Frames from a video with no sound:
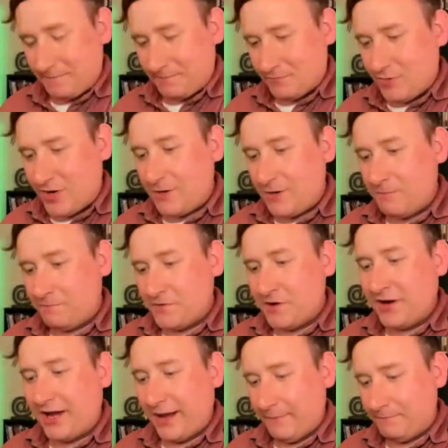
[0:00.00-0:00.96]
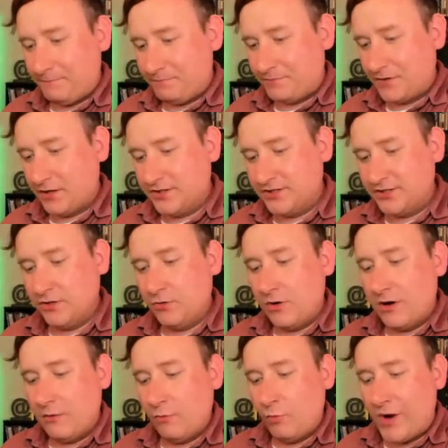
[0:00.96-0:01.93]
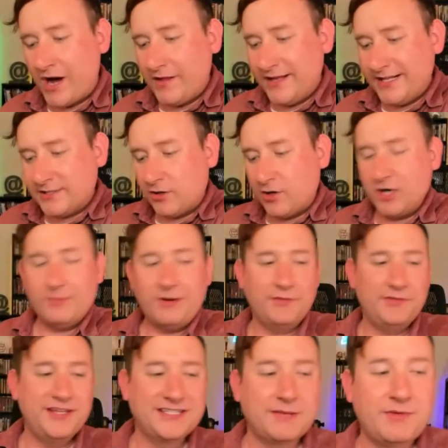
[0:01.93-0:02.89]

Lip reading: Well, okay. So while I talk about these,